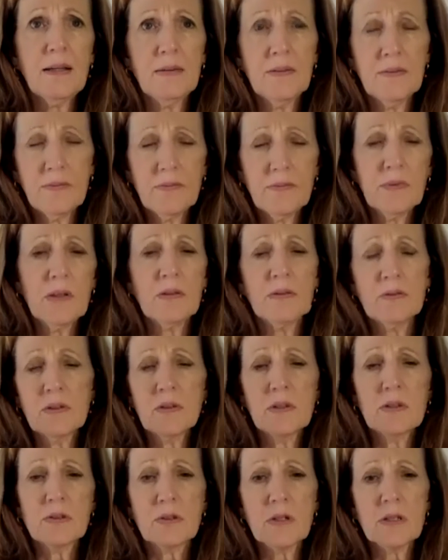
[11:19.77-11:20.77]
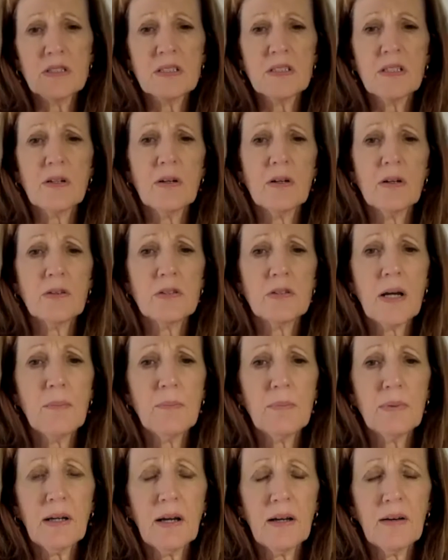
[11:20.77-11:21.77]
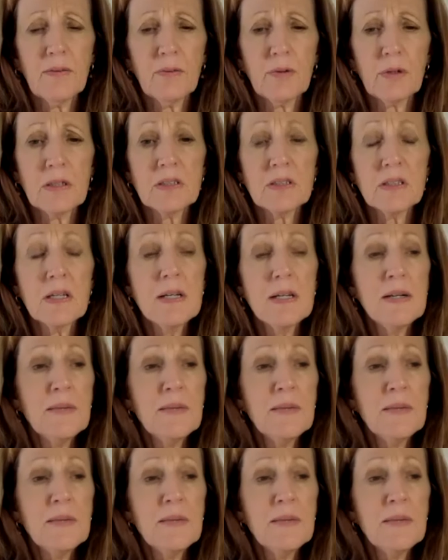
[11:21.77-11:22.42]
And those are all stereotype kind of words.